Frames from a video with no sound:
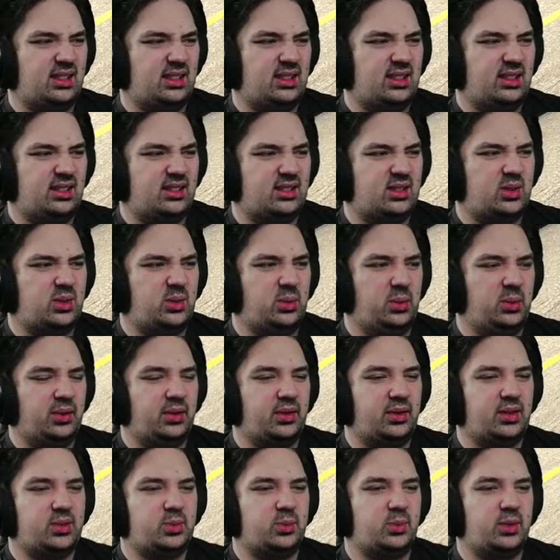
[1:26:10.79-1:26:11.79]
It's cool. There
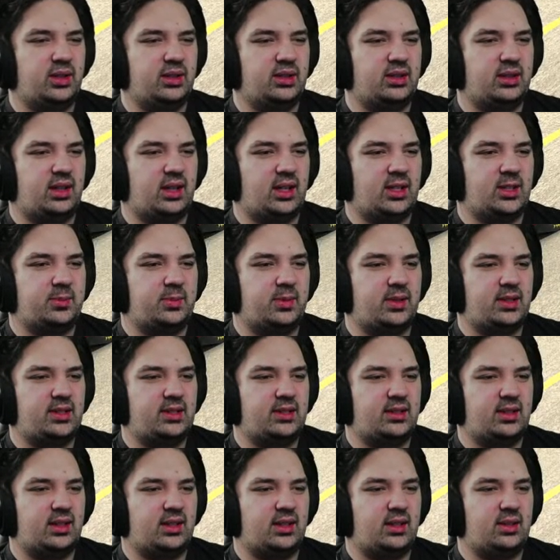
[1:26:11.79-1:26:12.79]
is one dodge, but he's
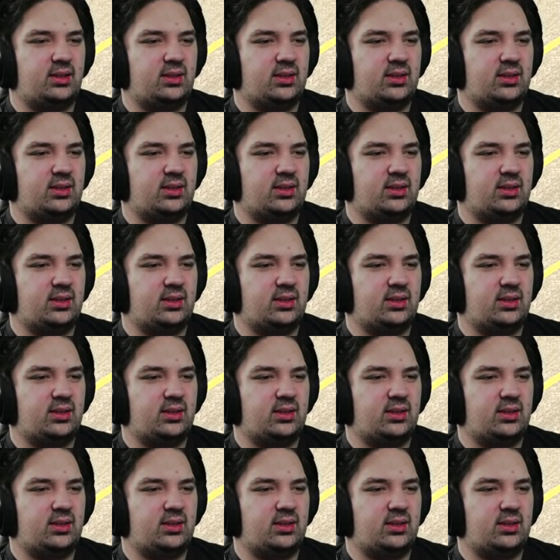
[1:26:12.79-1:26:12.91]
not here